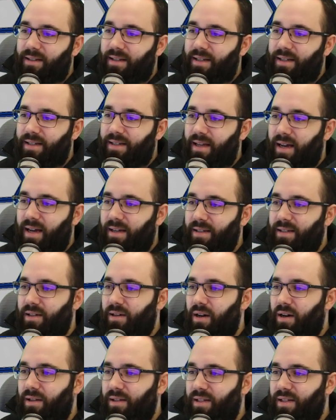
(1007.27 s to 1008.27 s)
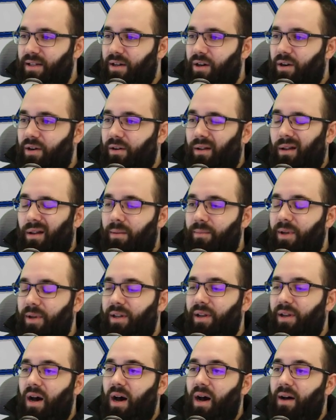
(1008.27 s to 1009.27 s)
These hexagons are a little
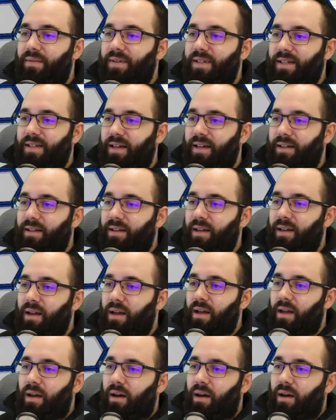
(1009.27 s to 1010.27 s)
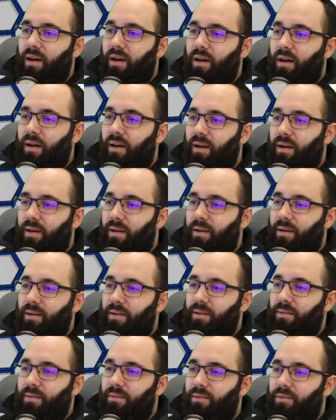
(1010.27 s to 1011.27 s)
bit offset
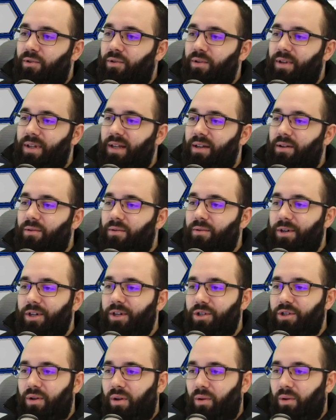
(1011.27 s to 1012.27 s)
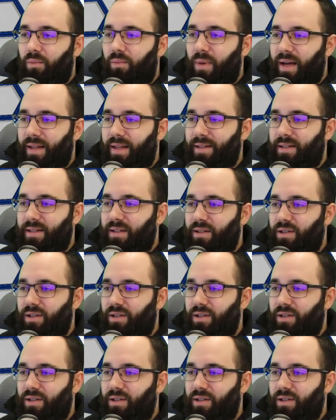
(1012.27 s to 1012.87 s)
uh, to the original ones.